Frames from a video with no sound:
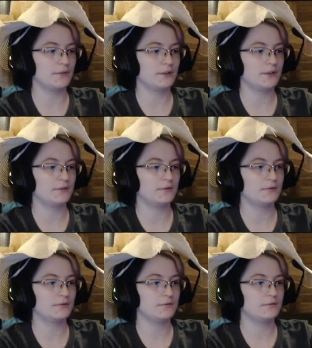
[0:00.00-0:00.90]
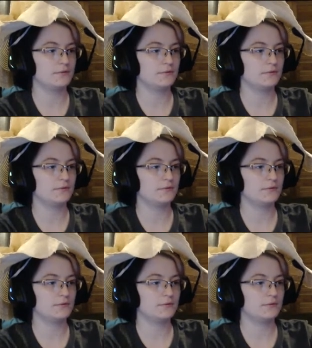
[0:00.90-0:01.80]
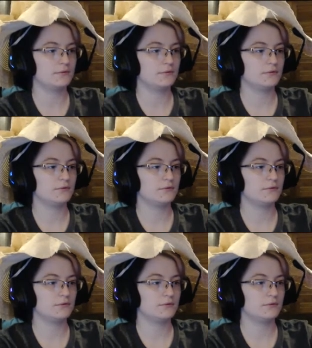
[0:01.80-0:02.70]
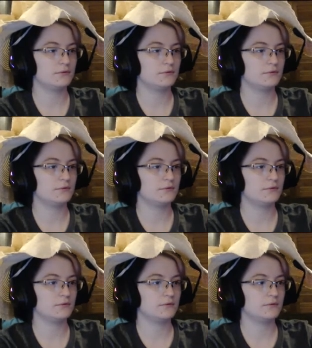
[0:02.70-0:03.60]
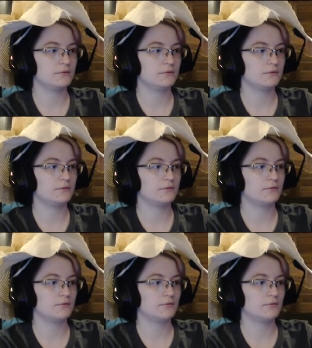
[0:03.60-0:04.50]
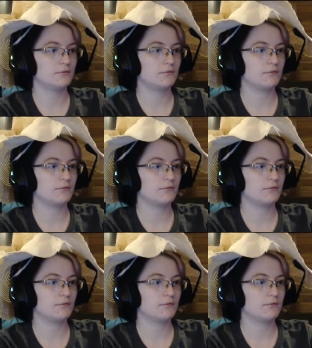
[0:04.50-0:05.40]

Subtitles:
Nothing is said.